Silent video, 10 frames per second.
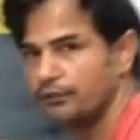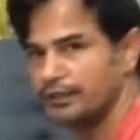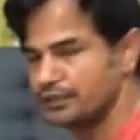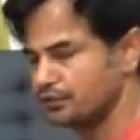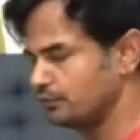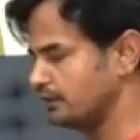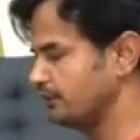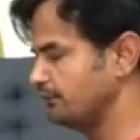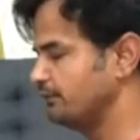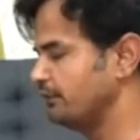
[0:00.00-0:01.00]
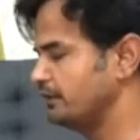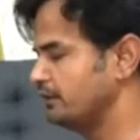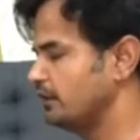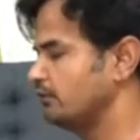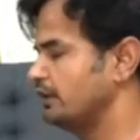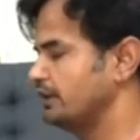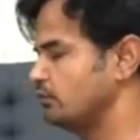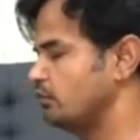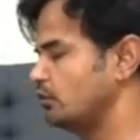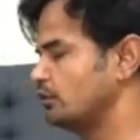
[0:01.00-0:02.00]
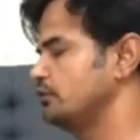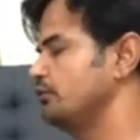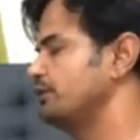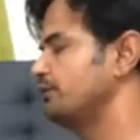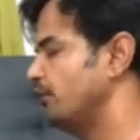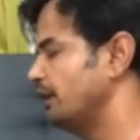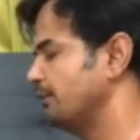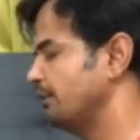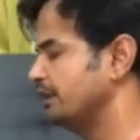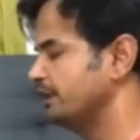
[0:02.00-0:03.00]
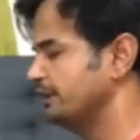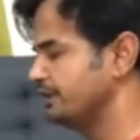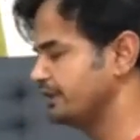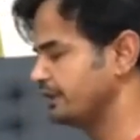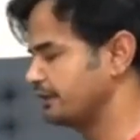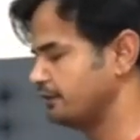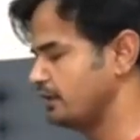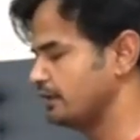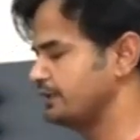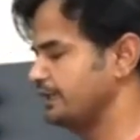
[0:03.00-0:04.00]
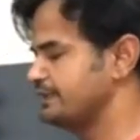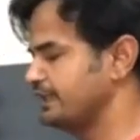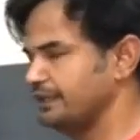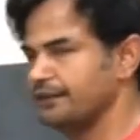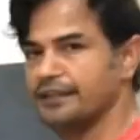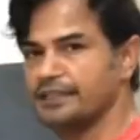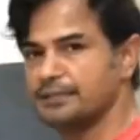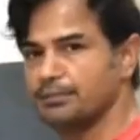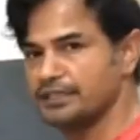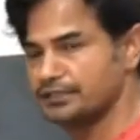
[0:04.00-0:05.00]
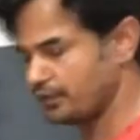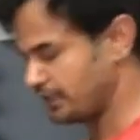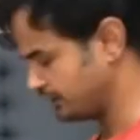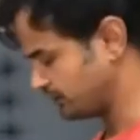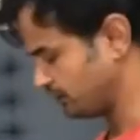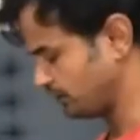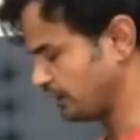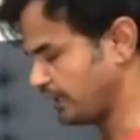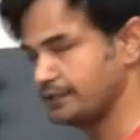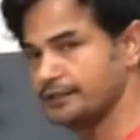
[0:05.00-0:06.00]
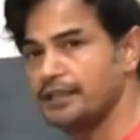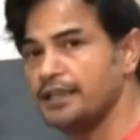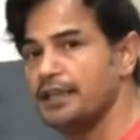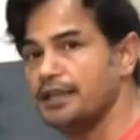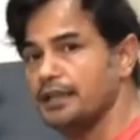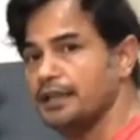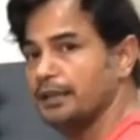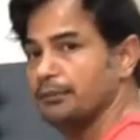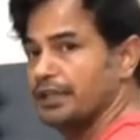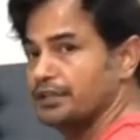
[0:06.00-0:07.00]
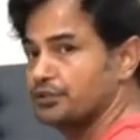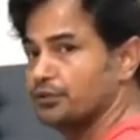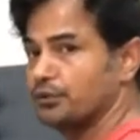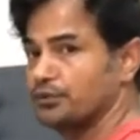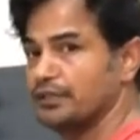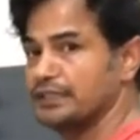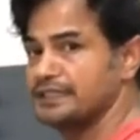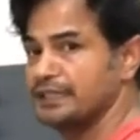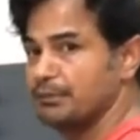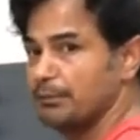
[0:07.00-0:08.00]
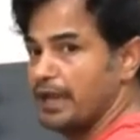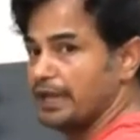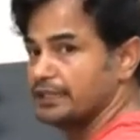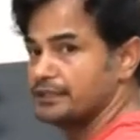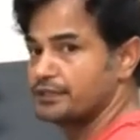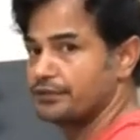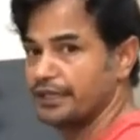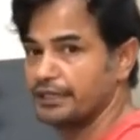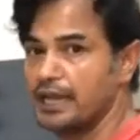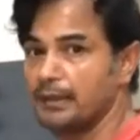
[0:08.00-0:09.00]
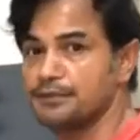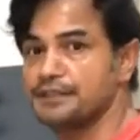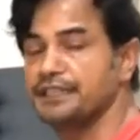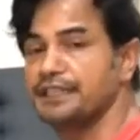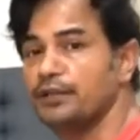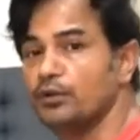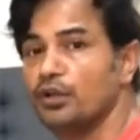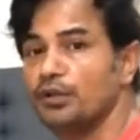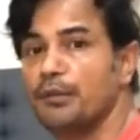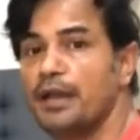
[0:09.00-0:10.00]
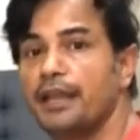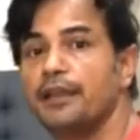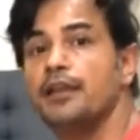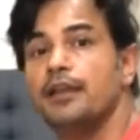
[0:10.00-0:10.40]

once you're done with 1 round, like do it for 1 minute and then take 10-second rest. Place your hands on your thighs and make sure you can see my back is straight. I'm sitting on my